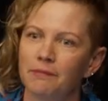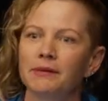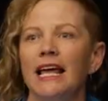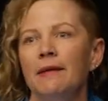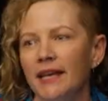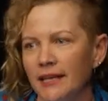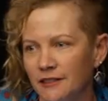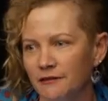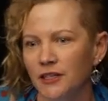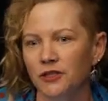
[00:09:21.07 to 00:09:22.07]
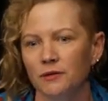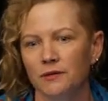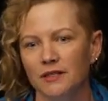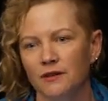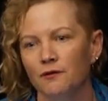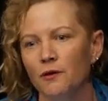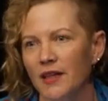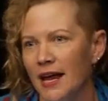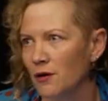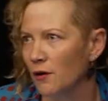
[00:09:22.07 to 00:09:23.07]
blaming individuals for
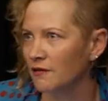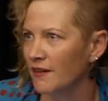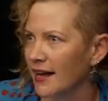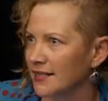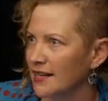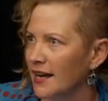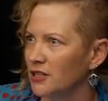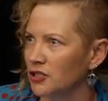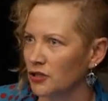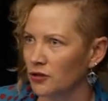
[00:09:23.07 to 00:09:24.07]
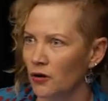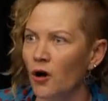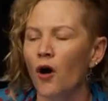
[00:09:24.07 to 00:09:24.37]
their non-vaccination